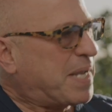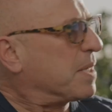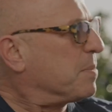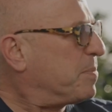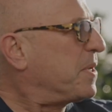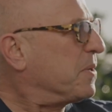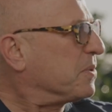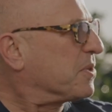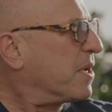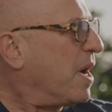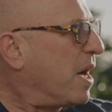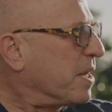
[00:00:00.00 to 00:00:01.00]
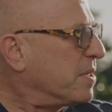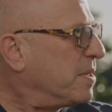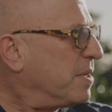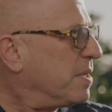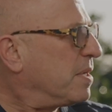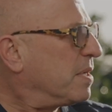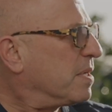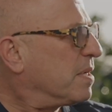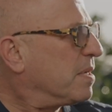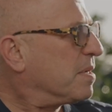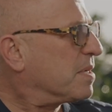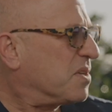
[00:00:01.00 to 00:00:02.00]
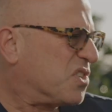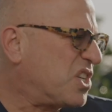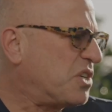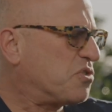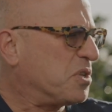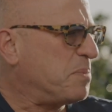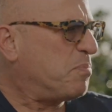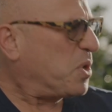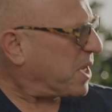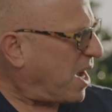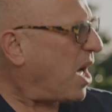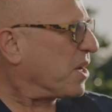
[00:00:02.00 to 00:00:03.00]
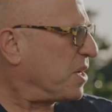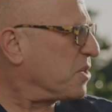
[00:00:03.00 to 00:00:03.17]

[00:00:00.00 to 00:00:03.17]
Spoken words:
an appeal to God, to essentially put God on